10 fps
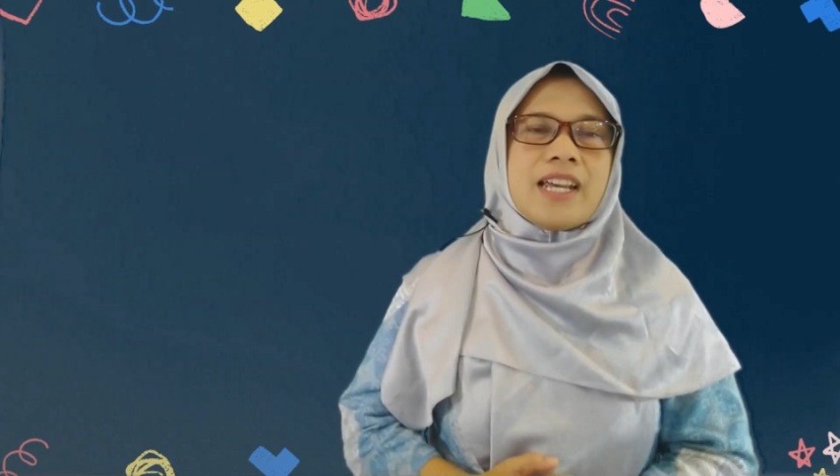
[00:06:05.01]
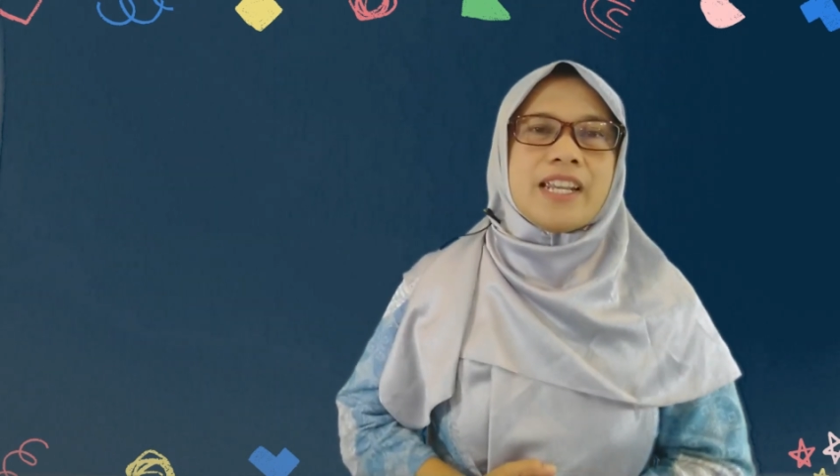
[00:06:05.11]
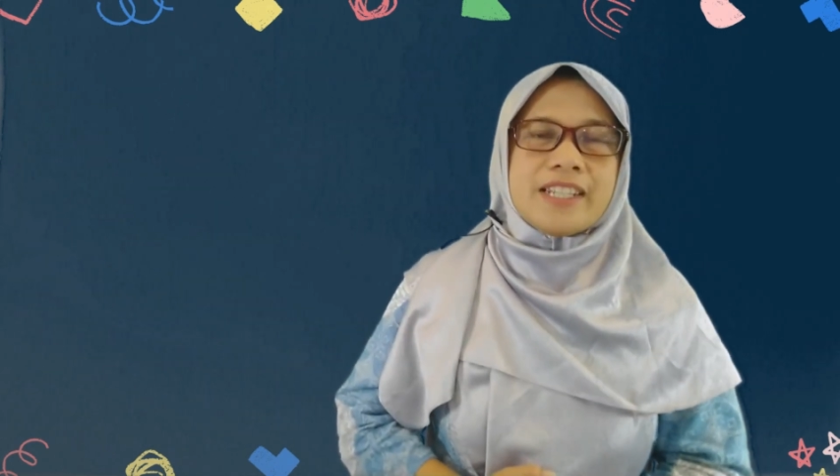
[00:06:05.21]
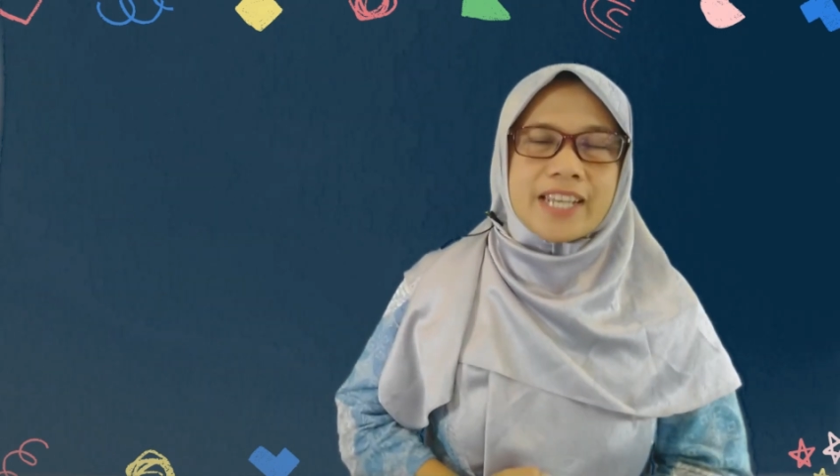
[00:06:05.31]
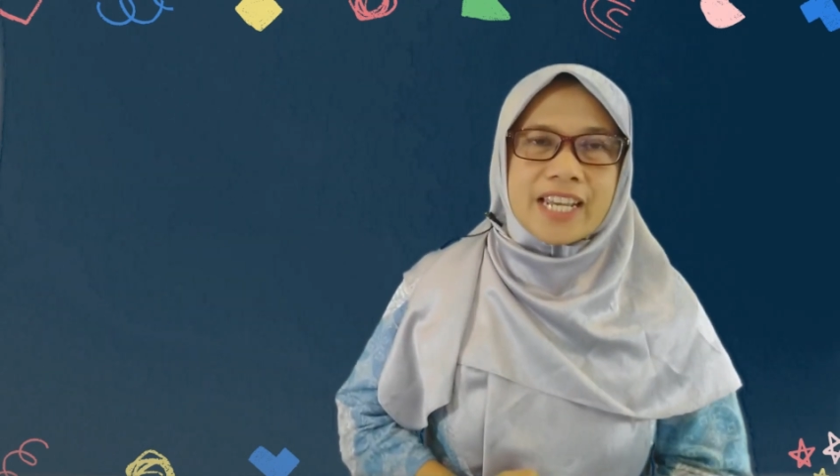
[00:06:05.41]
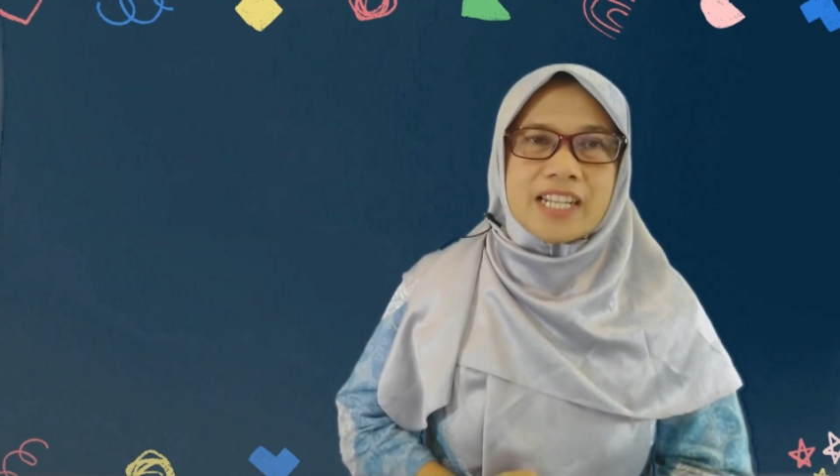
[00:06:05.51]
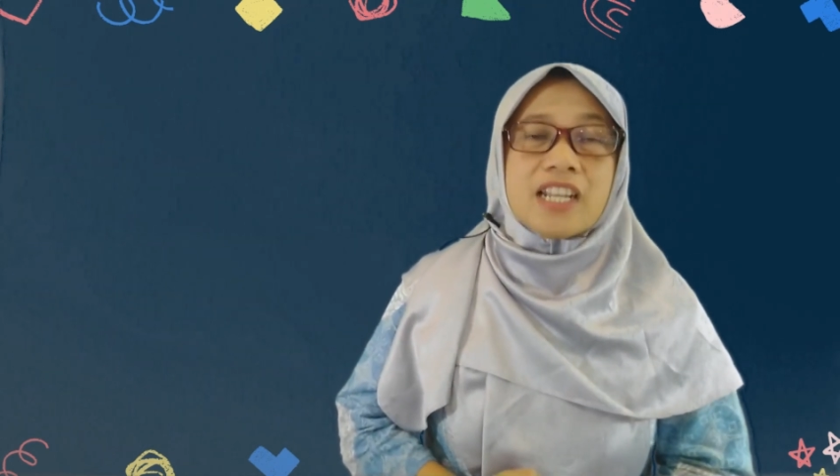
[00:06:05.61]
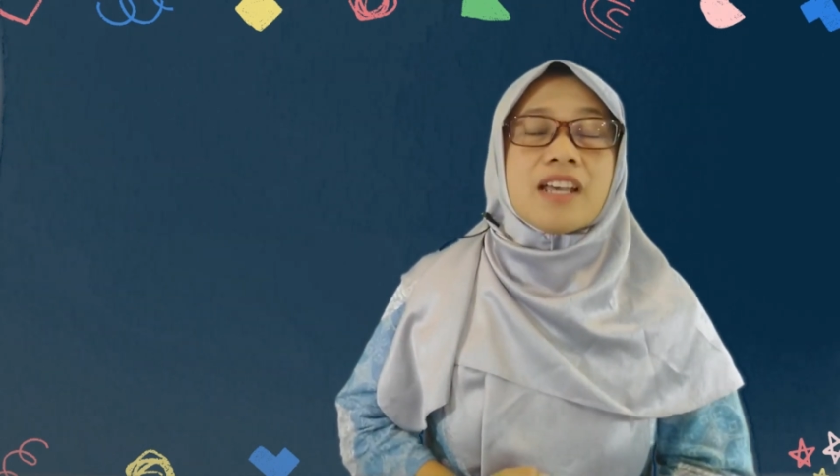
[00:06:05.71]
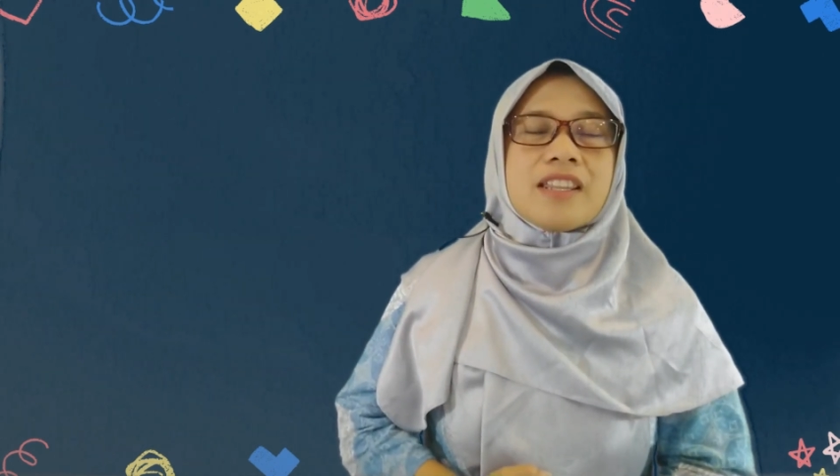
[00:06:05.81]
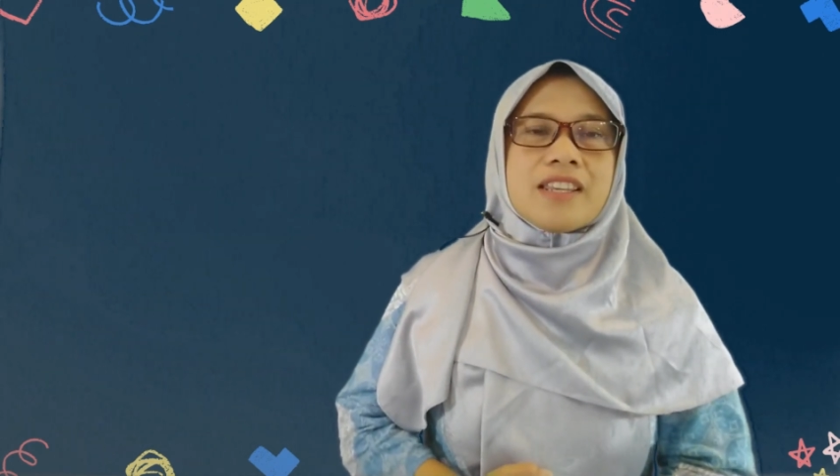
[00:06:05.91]
And
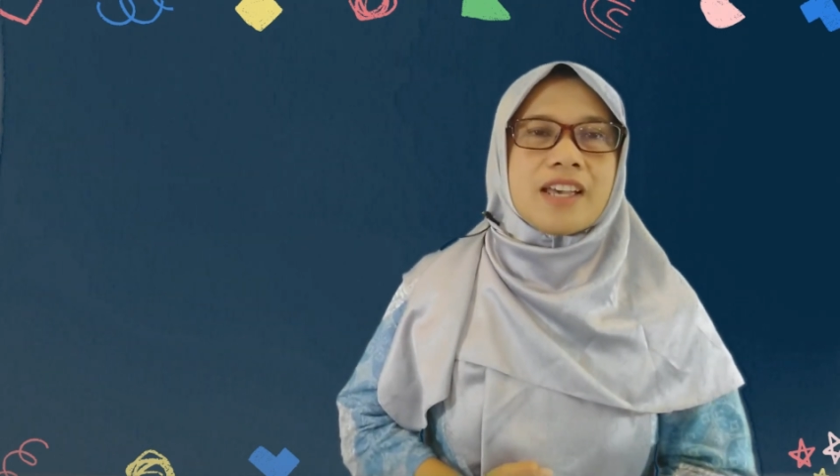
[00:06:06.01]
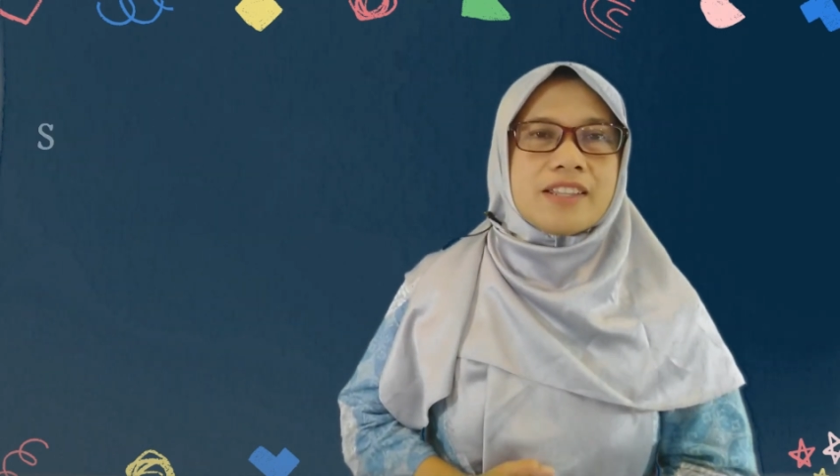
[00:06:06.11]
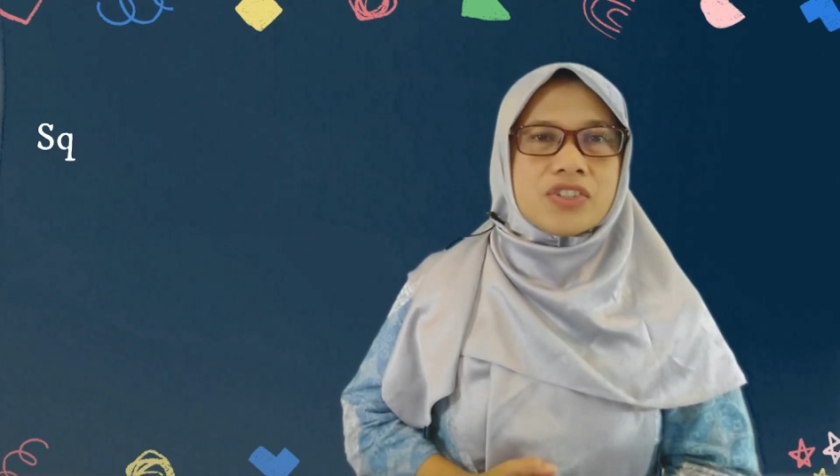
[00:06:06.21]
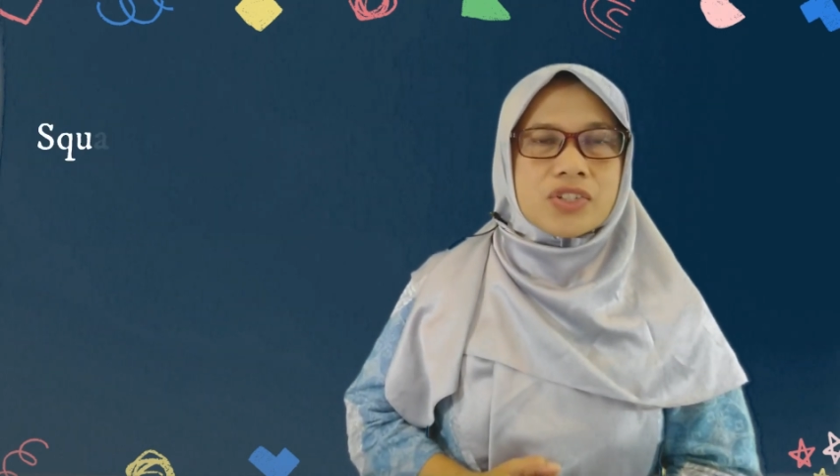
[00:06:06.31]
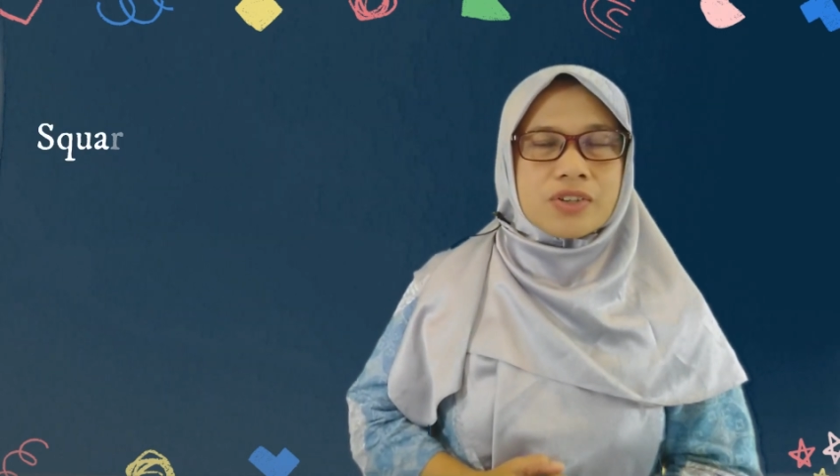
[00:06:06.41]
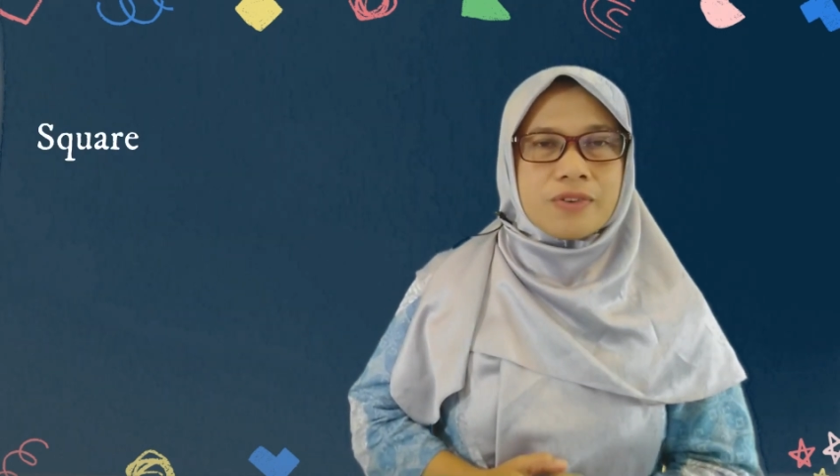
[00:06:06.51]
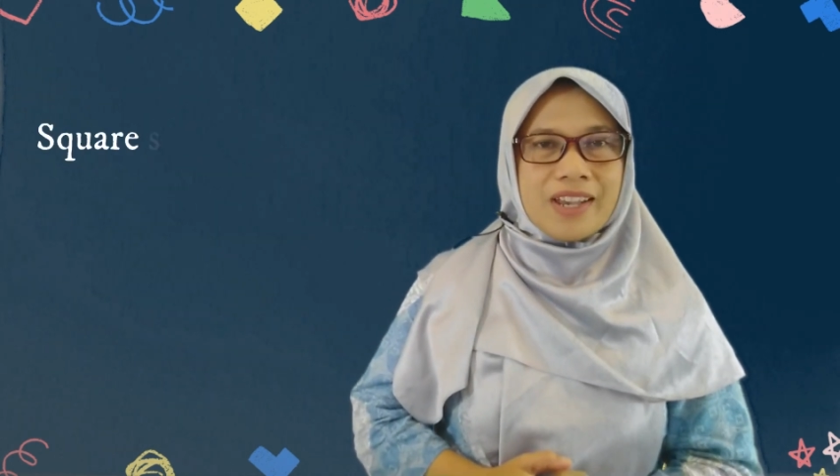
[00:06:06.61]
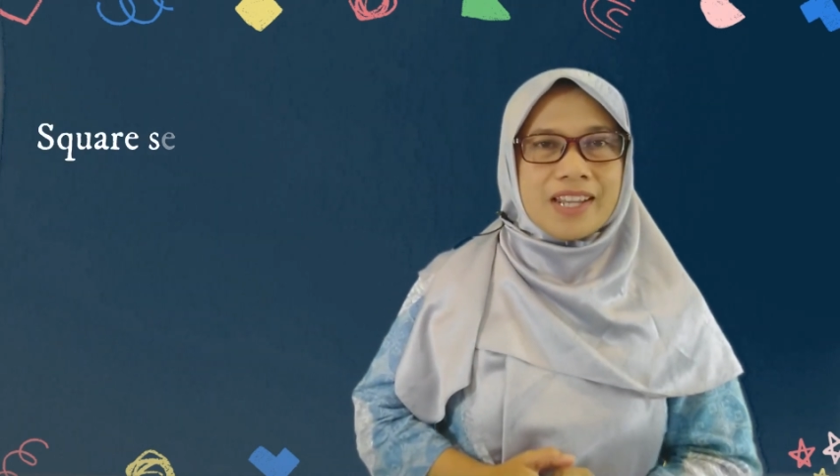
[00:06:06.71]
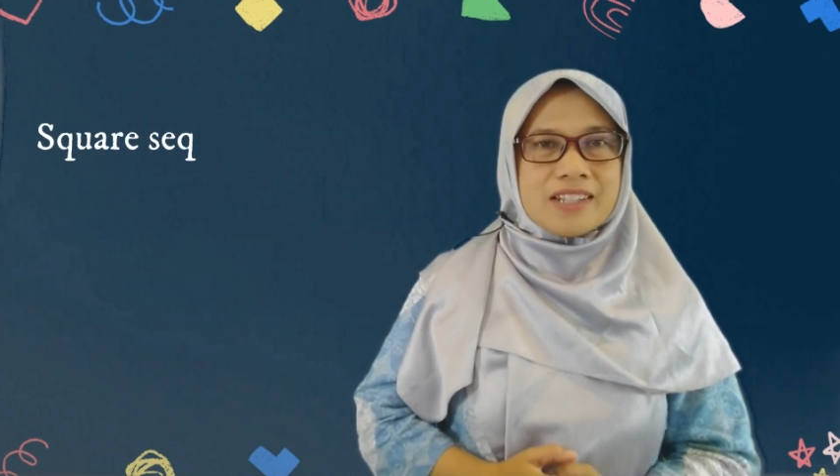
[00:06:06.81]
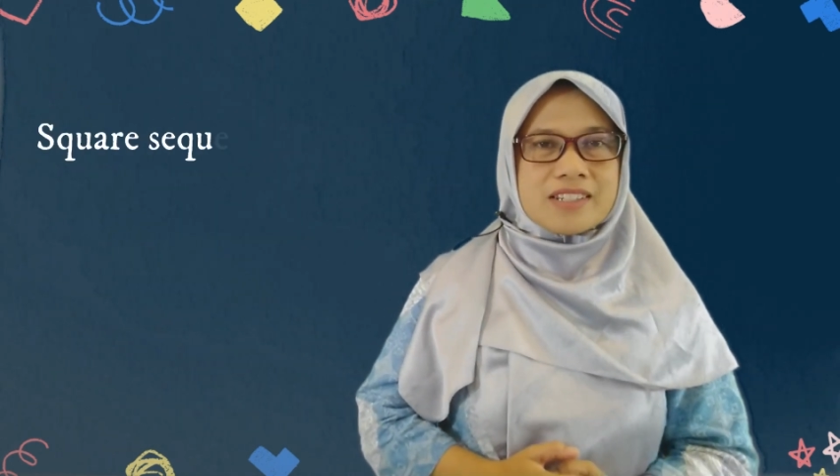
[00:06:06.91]
then the other
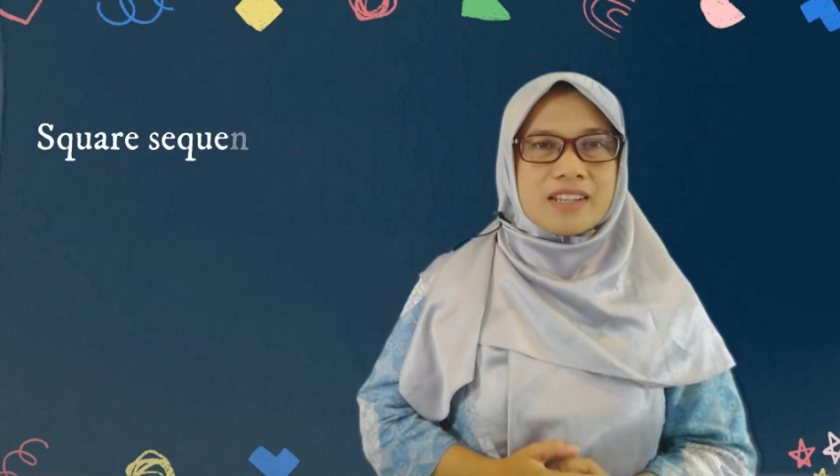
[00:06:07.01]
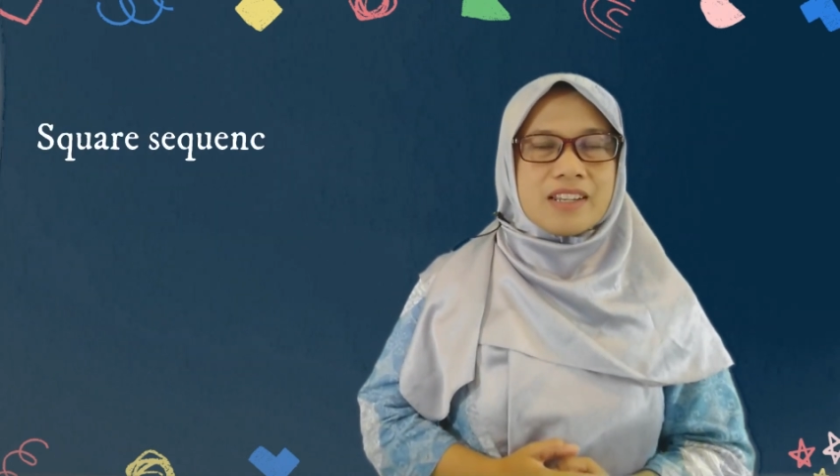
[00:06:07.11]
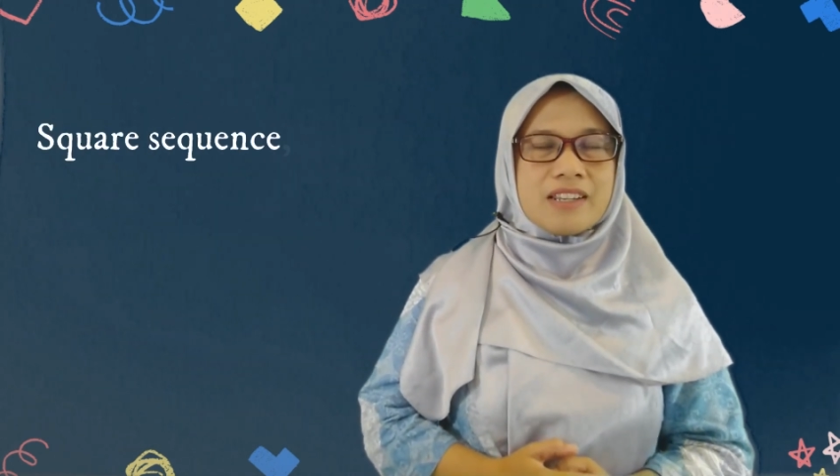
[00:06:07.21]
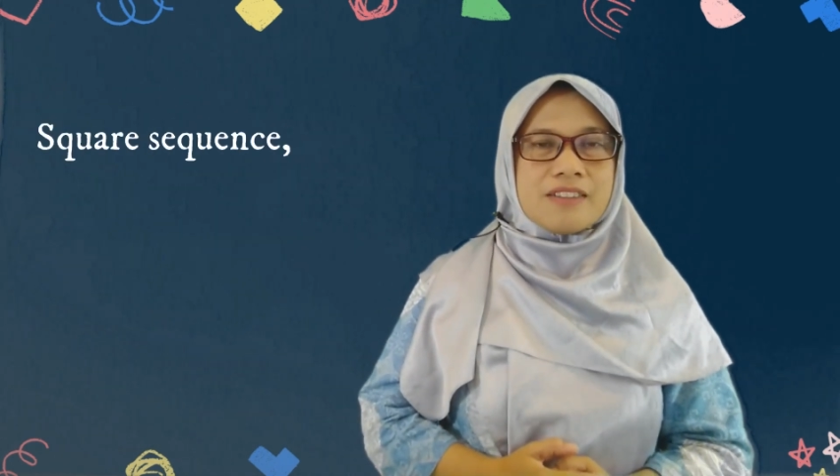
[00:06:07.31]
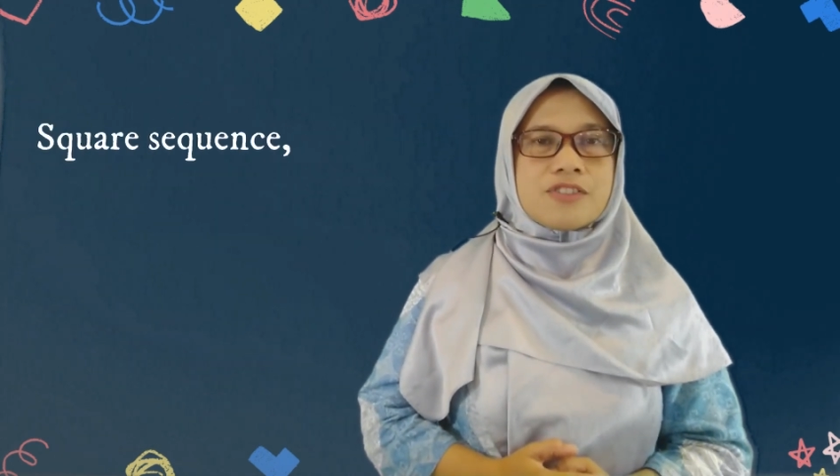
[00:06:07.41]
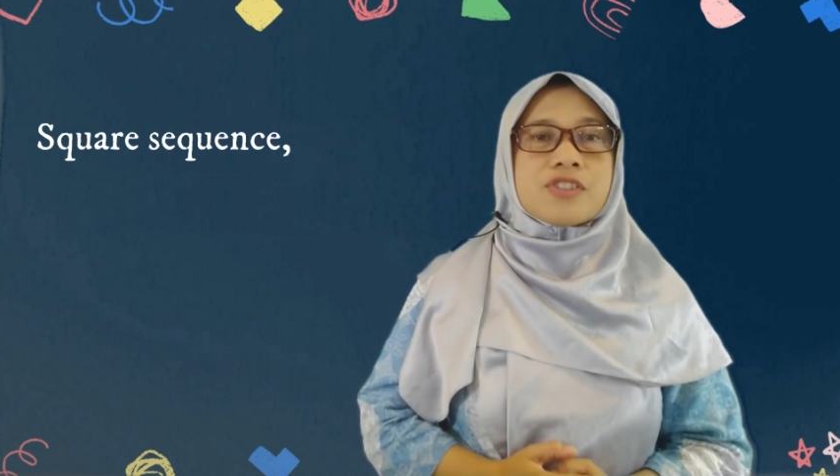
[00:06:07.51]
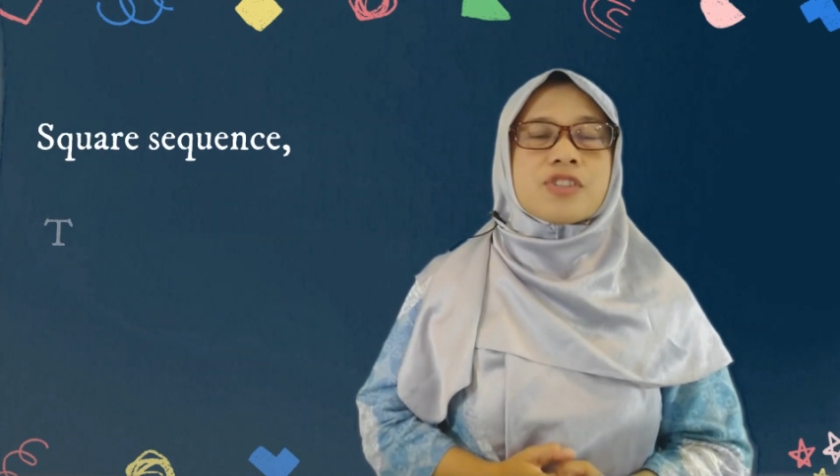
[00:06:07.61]
sequence is